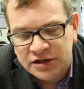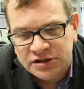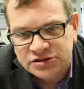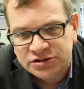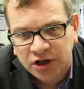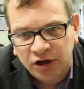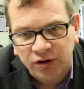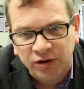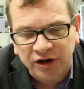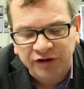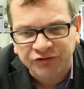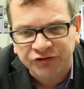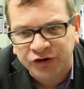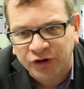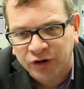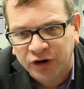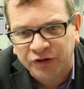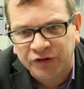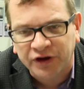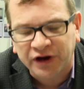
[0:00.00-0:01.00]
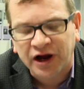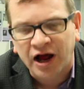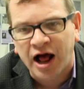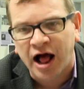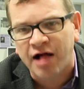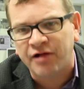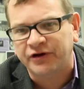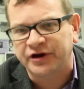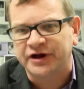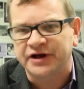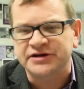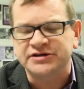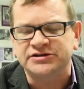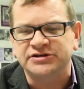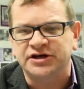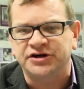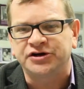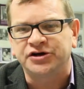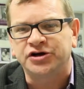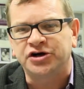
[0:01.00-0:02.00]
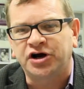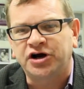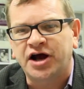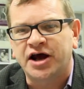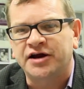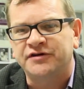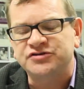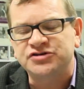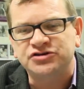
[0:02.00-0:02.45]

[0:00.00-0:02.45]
So if you're the colonists and you're kind of